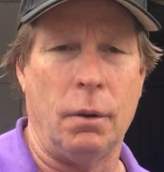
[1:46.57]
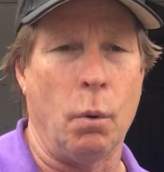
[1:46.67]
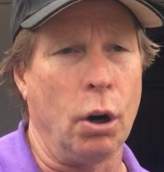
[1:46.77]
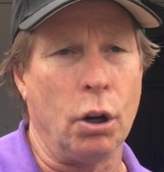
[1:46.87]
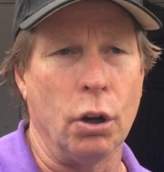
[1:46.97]
He
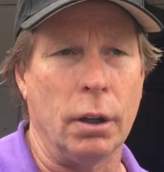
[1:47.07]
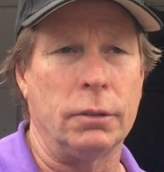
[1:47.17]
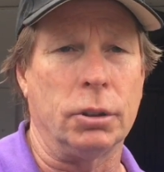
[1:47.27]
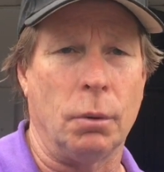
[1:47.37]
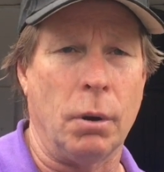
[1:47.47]
worked good,
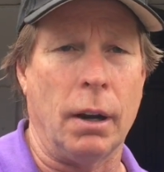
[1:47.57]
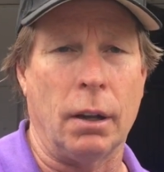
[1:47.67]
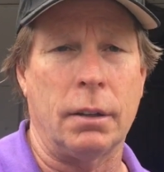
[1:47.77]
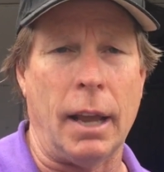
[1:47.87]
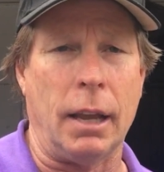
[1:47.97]
so we're going to
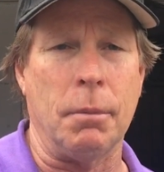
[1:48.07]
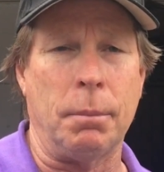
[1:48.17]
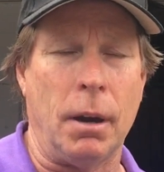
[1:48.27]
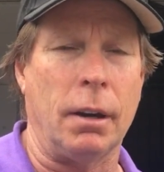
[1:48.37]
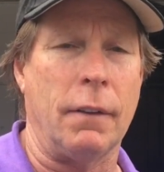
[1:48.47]
take him up
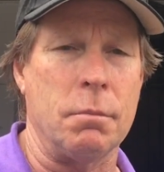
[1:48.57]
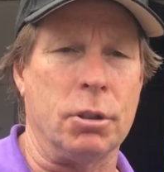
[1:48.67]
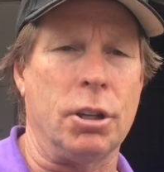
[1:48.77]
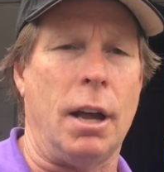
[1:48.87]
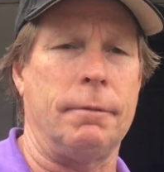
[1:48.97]
there and give him a
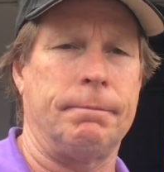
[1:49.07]
shot.